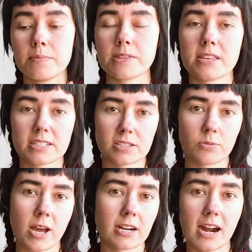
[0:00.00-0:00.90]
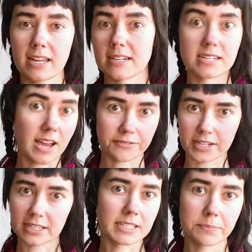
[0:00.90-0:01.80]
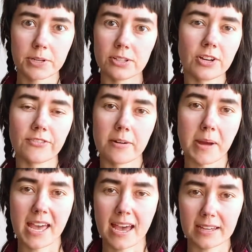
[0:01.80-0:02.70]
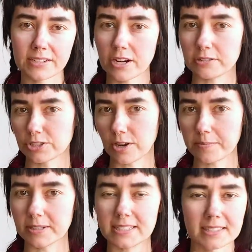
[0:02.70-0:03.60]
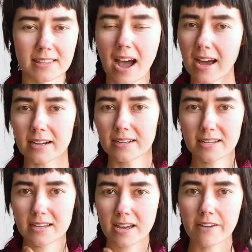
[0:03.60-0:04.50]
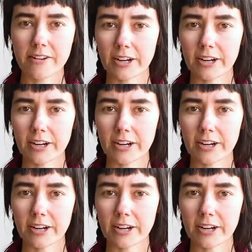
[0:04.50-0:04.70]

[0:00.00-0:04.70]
but this sweater I can definitely pull over my head, no trouble. It's not a